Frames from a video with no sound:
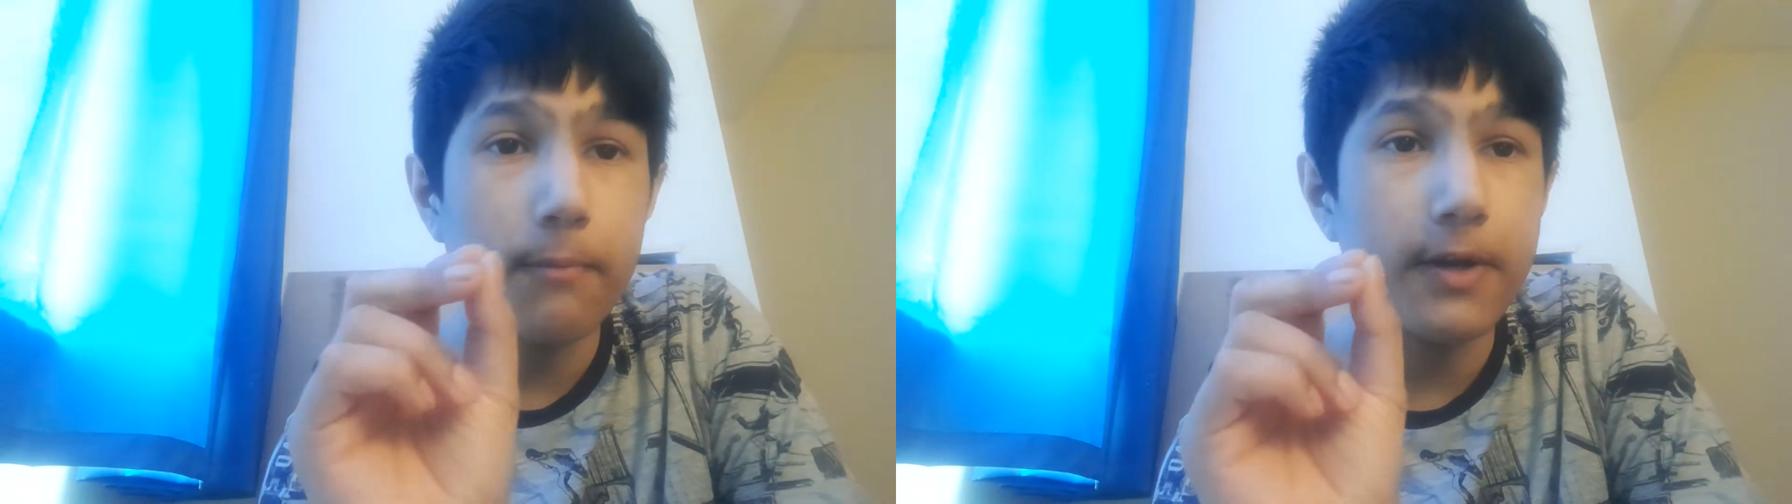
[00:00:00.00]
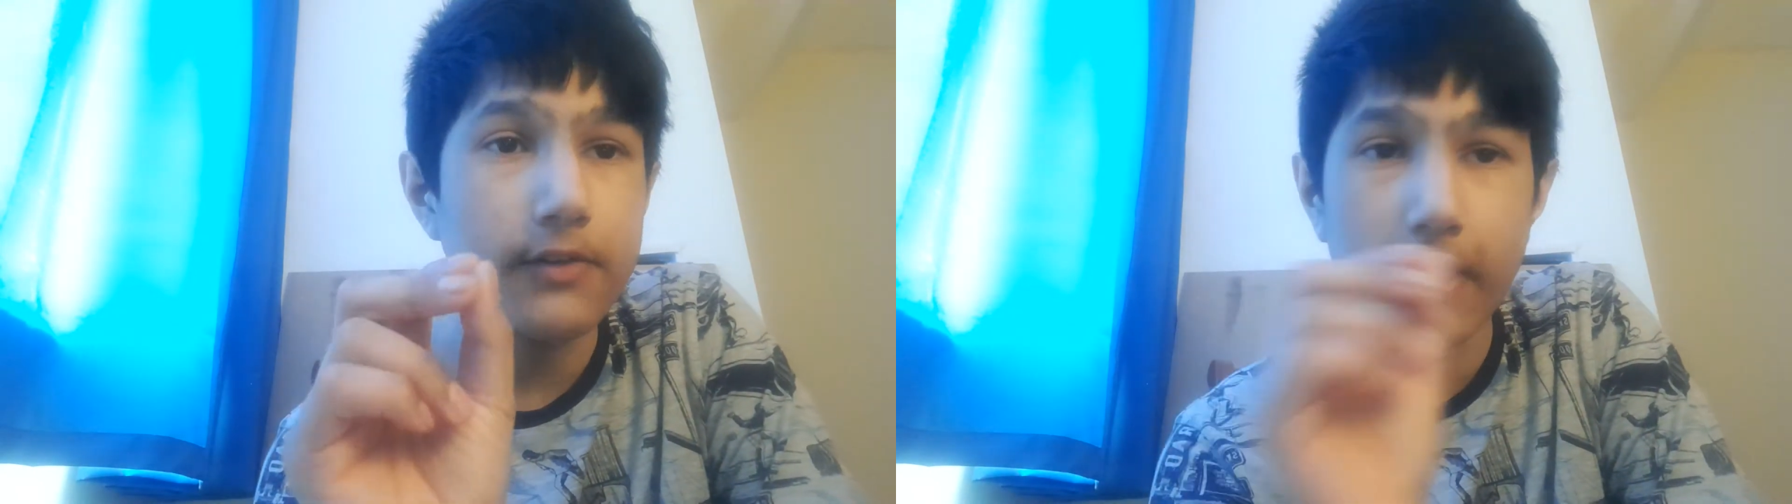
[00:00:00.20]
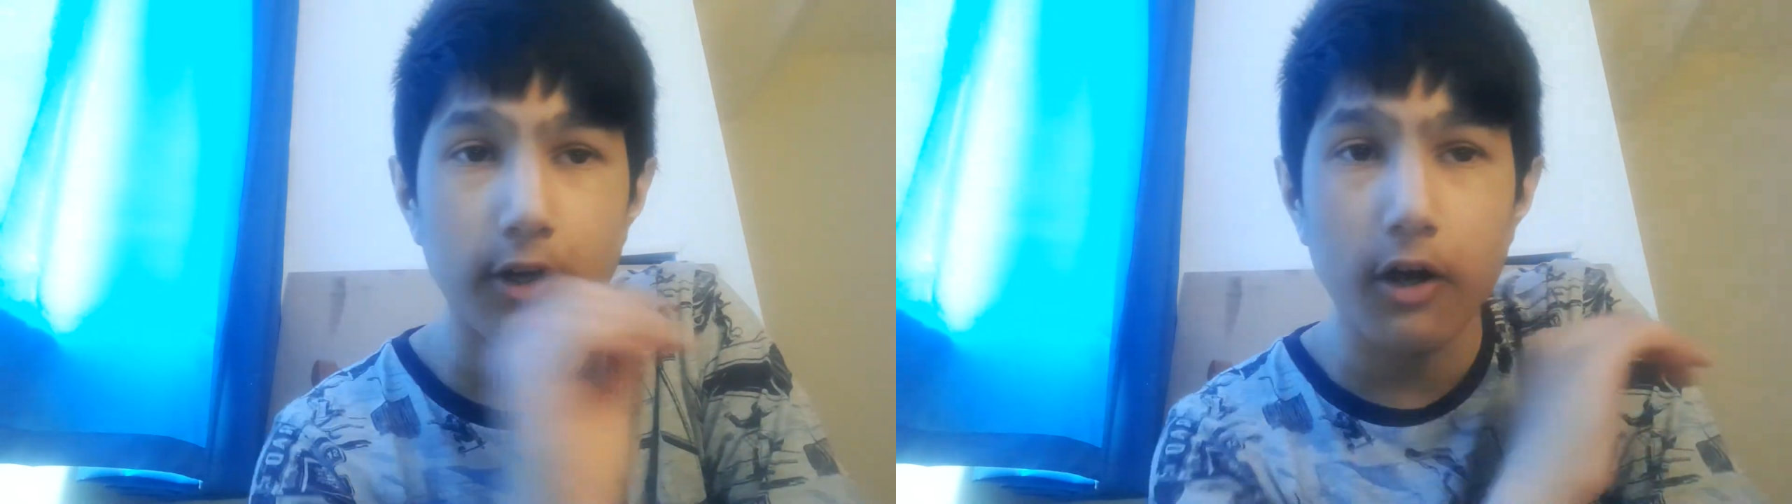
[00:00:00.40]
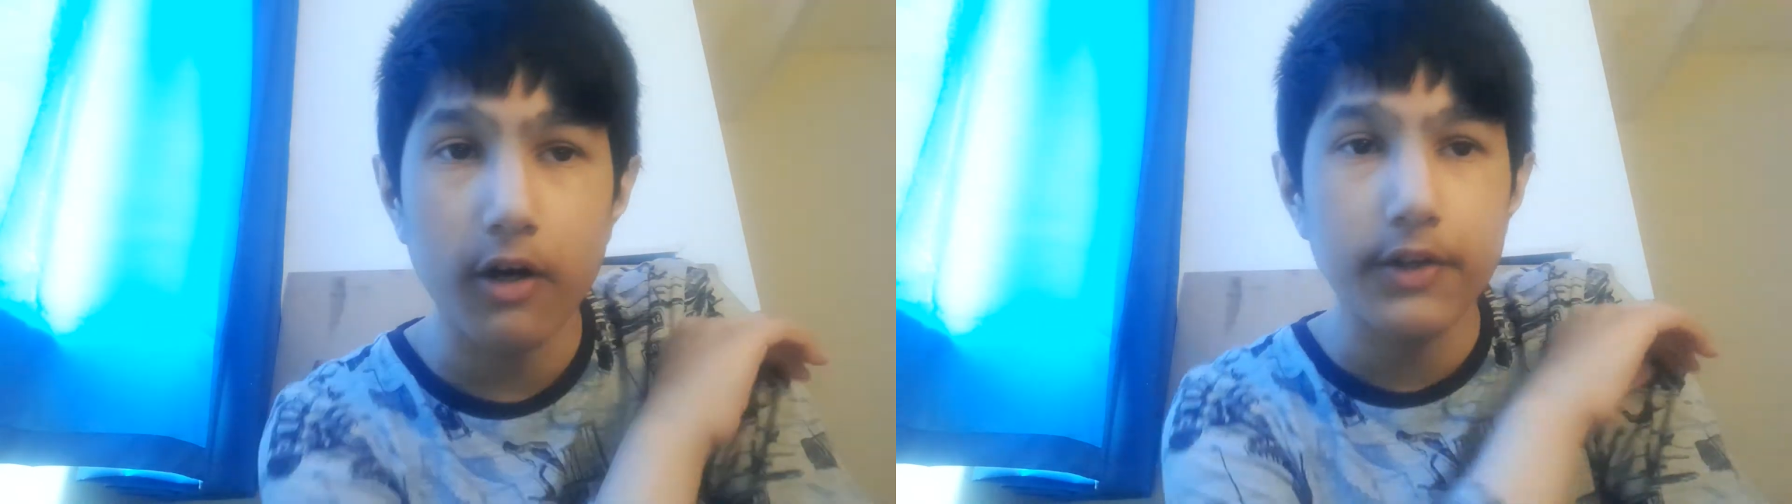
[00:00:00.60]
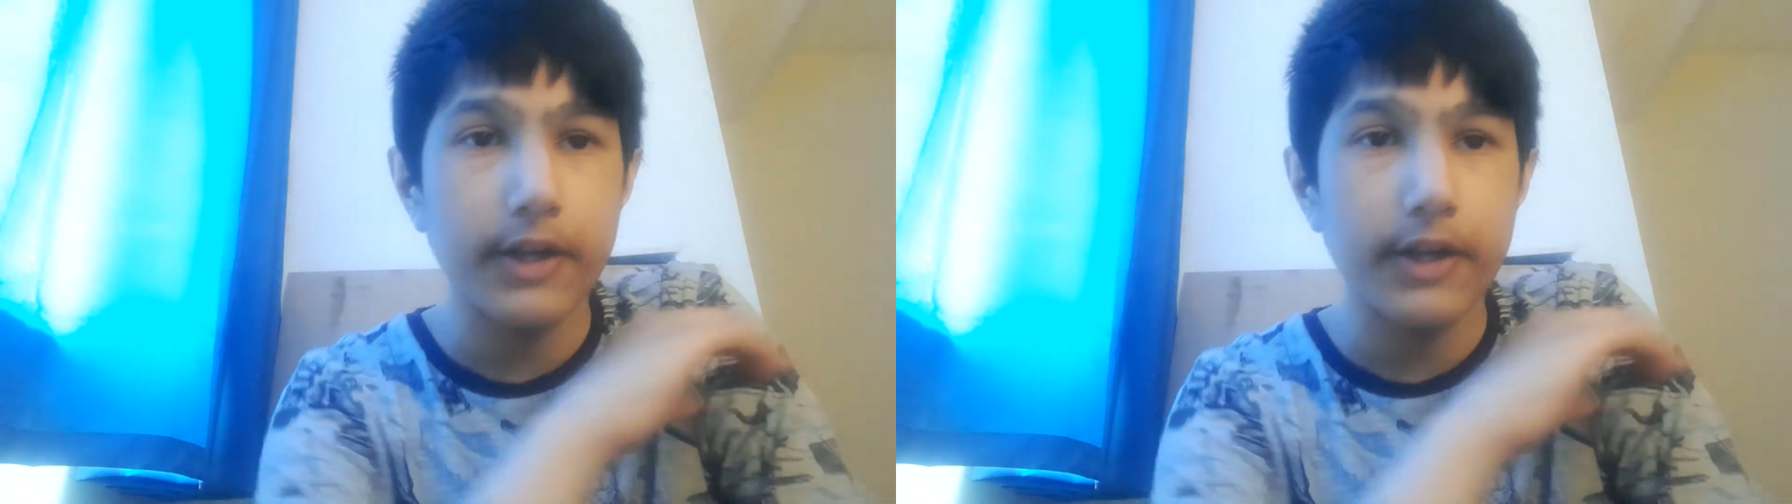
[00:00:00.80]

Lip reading: because I can't,